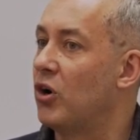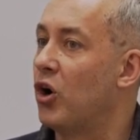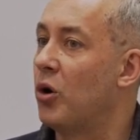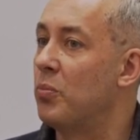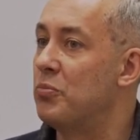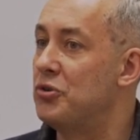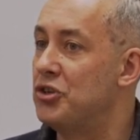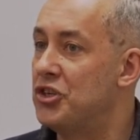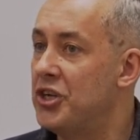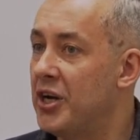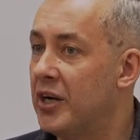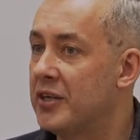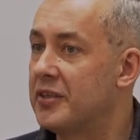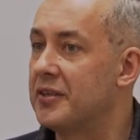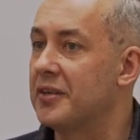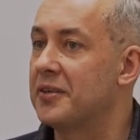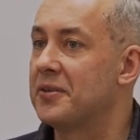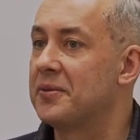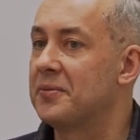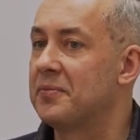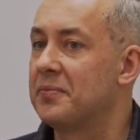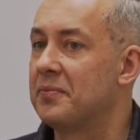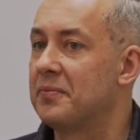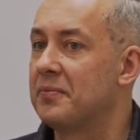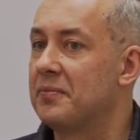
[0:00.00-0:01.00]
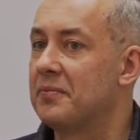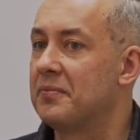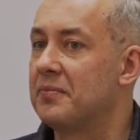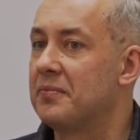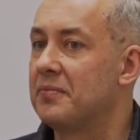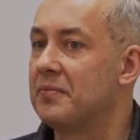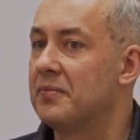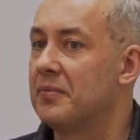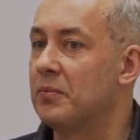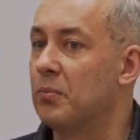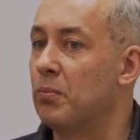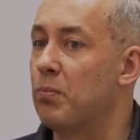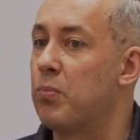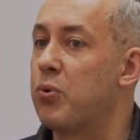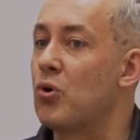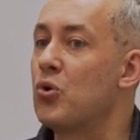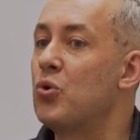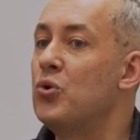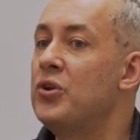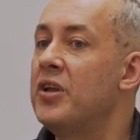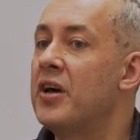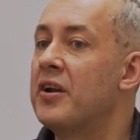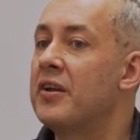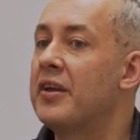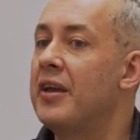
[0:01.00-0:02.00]
Objected.
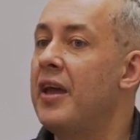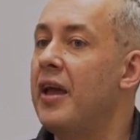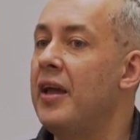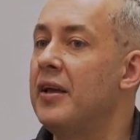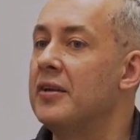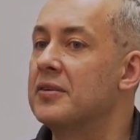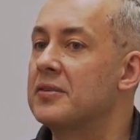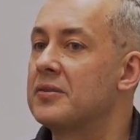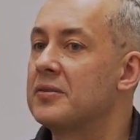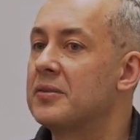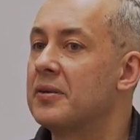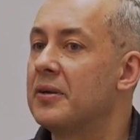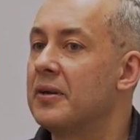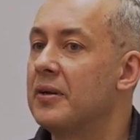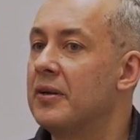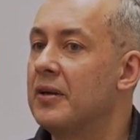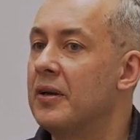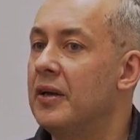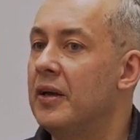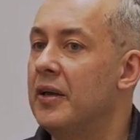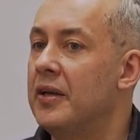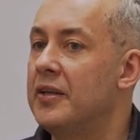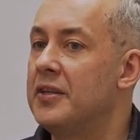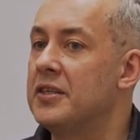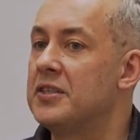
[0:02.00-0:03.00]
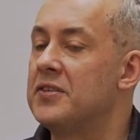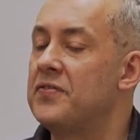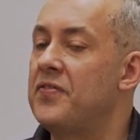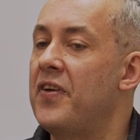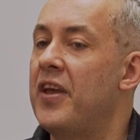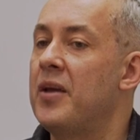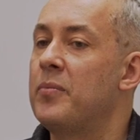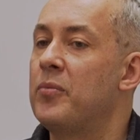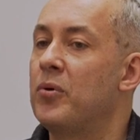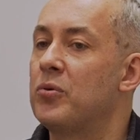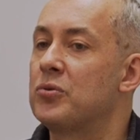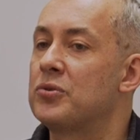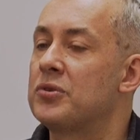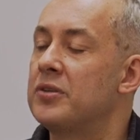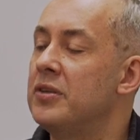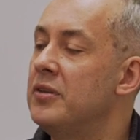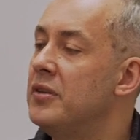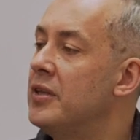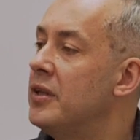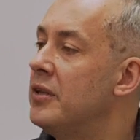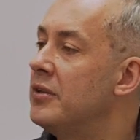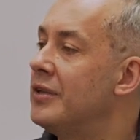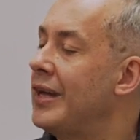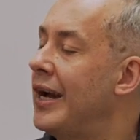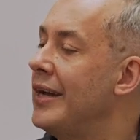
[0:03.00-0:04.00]
Brunner case. It is famous
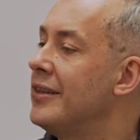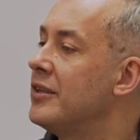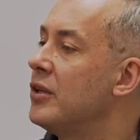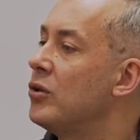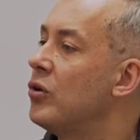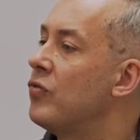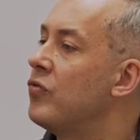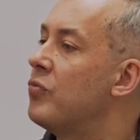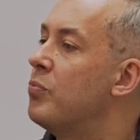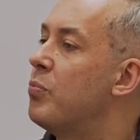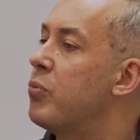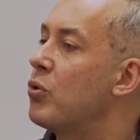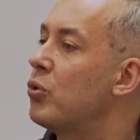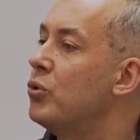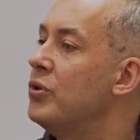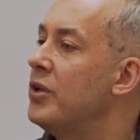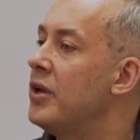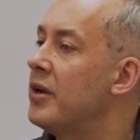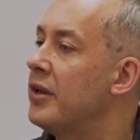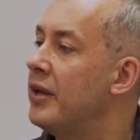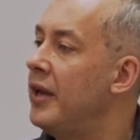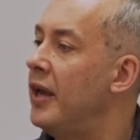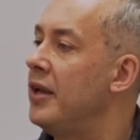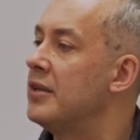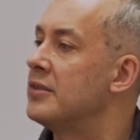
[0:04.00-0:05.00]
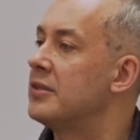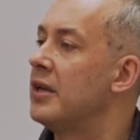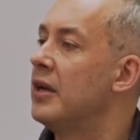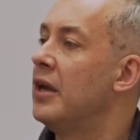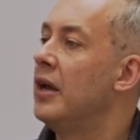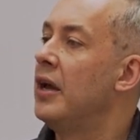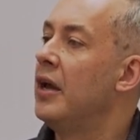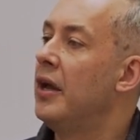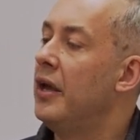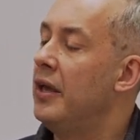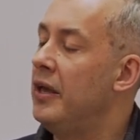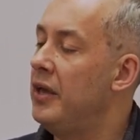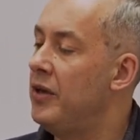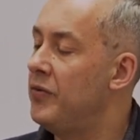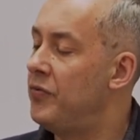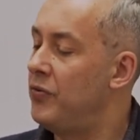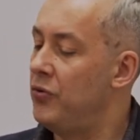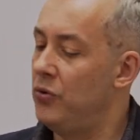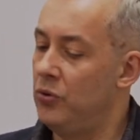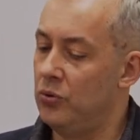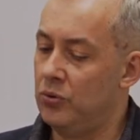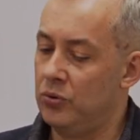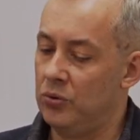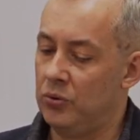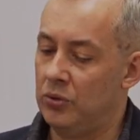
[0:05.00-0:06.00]
in the title of Brunner case. If
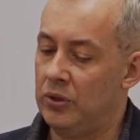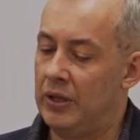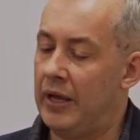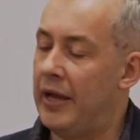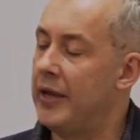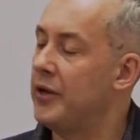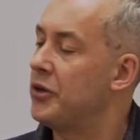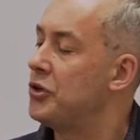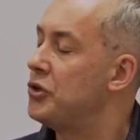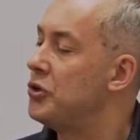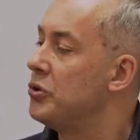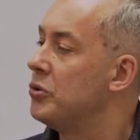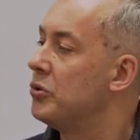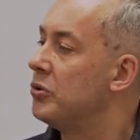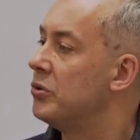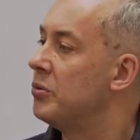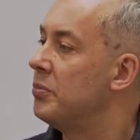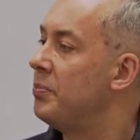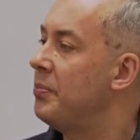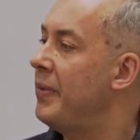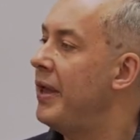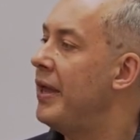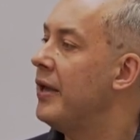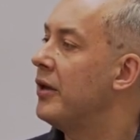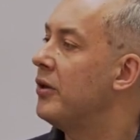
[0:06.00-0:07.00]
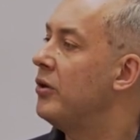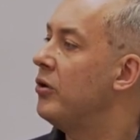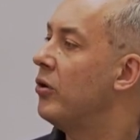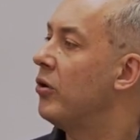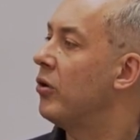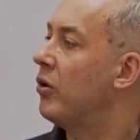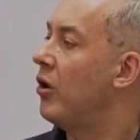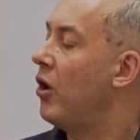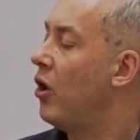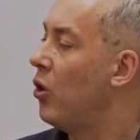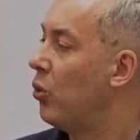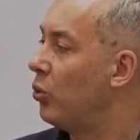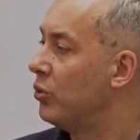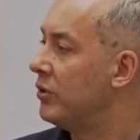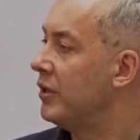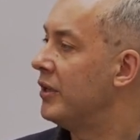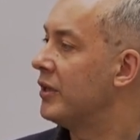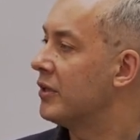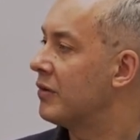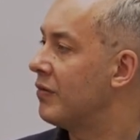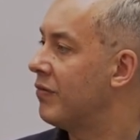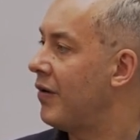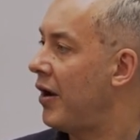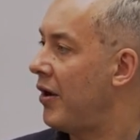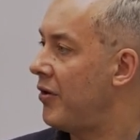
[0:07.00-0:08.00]
you like to make your own
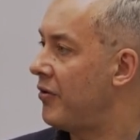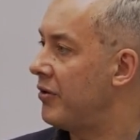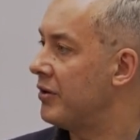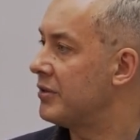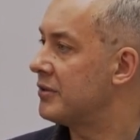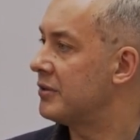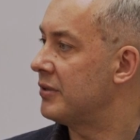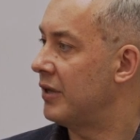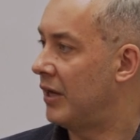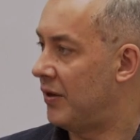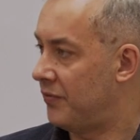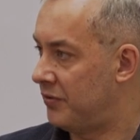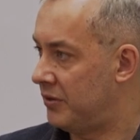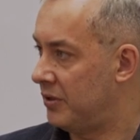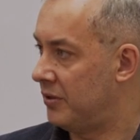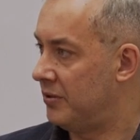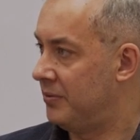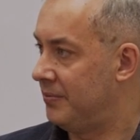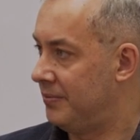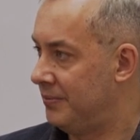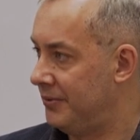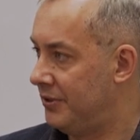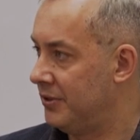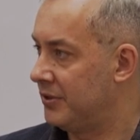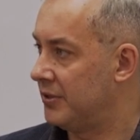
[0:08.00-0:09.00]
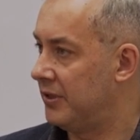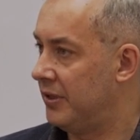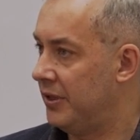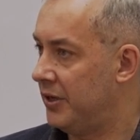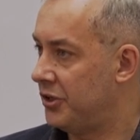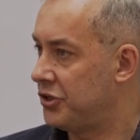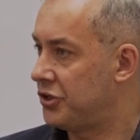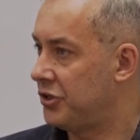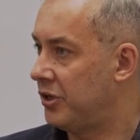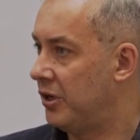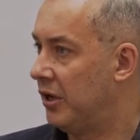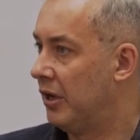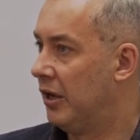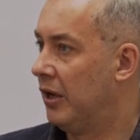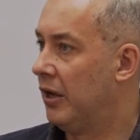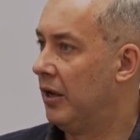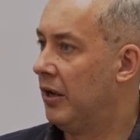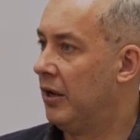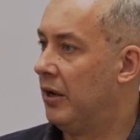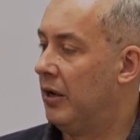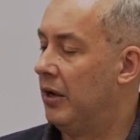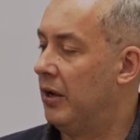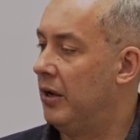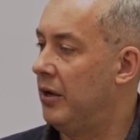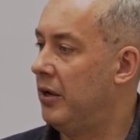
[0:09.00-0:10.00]
inquiries after this lecture,
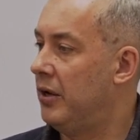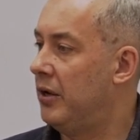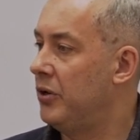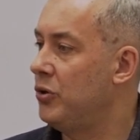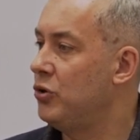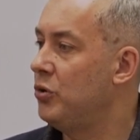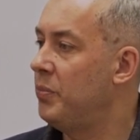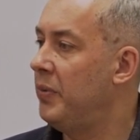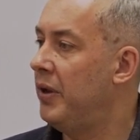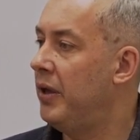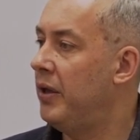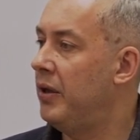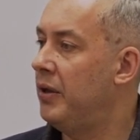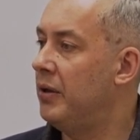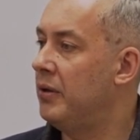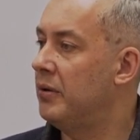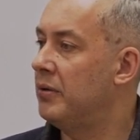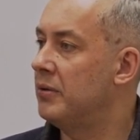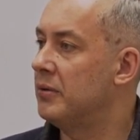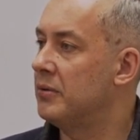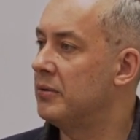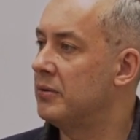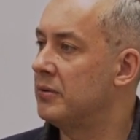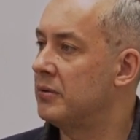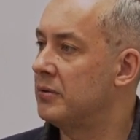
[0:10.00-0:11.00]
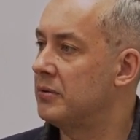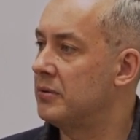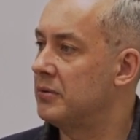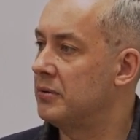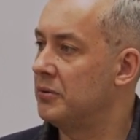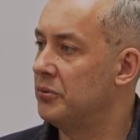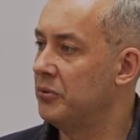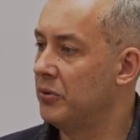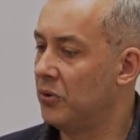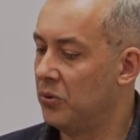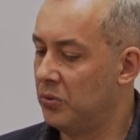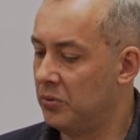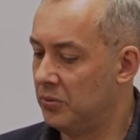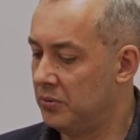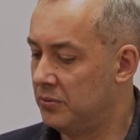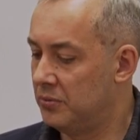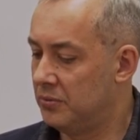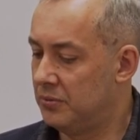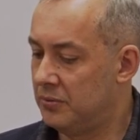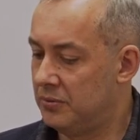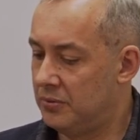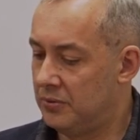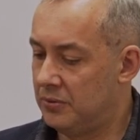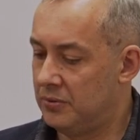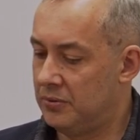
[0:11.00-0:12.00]
uh, you may, uh, you
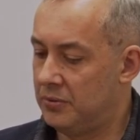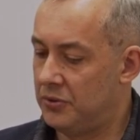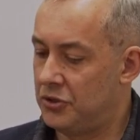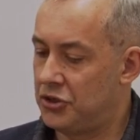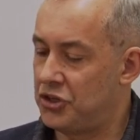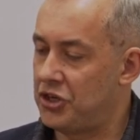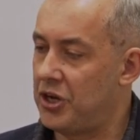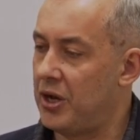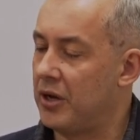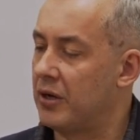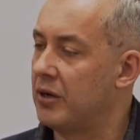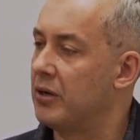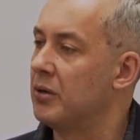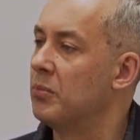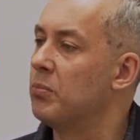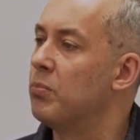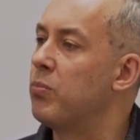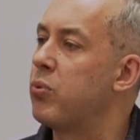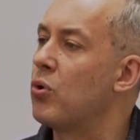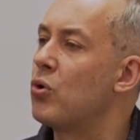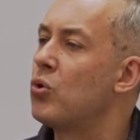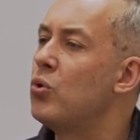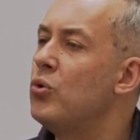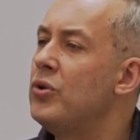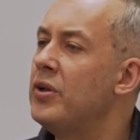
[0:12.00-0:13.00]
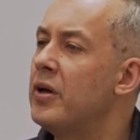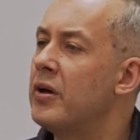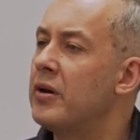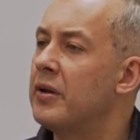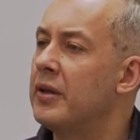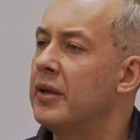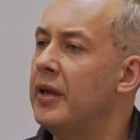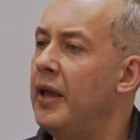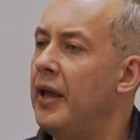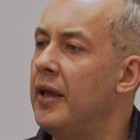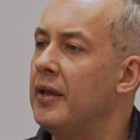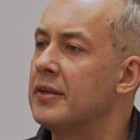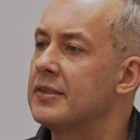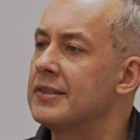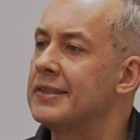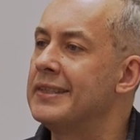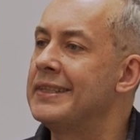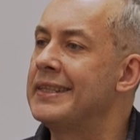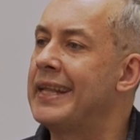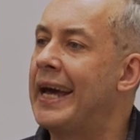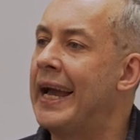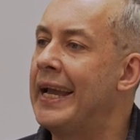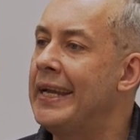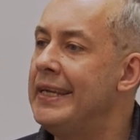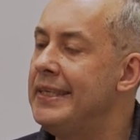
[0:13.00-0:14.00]
know, check Brunner case,
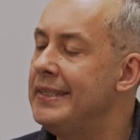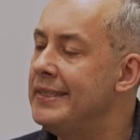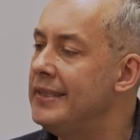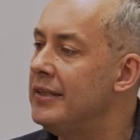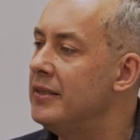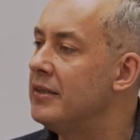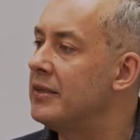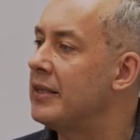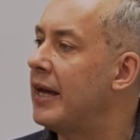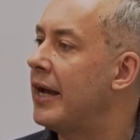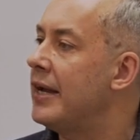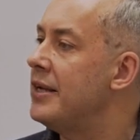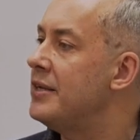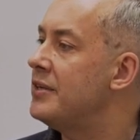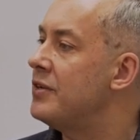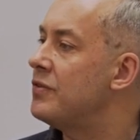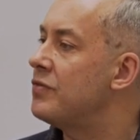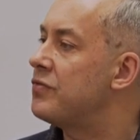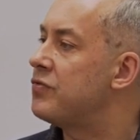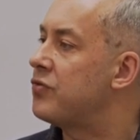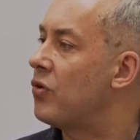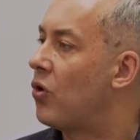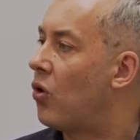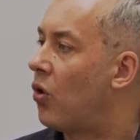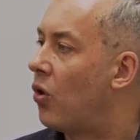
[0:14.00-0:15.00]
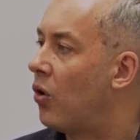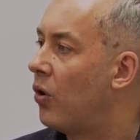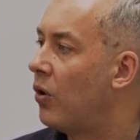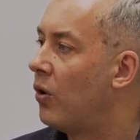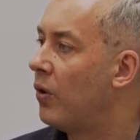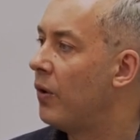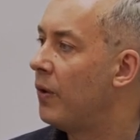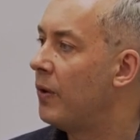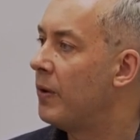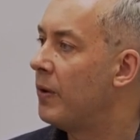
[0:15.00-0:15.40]
1994.